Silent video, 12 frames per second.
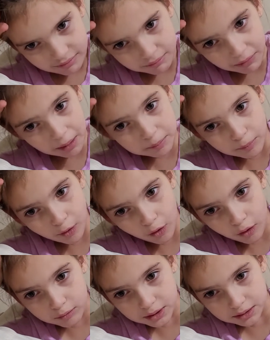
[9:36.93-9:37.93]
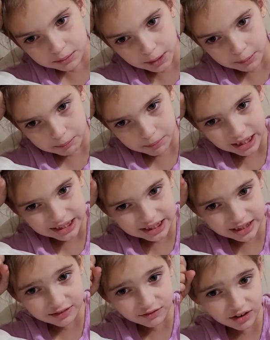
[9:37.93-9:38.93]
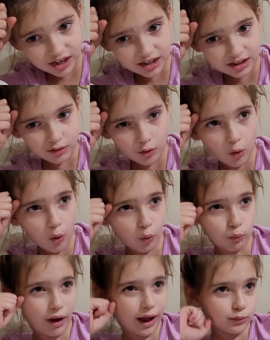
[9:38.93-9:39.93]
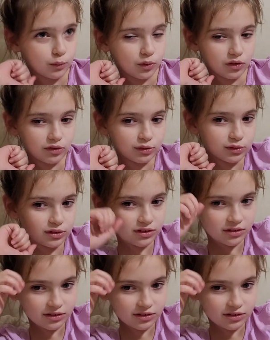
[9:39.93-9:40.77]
My mom is my bestest friend in the whole wide world.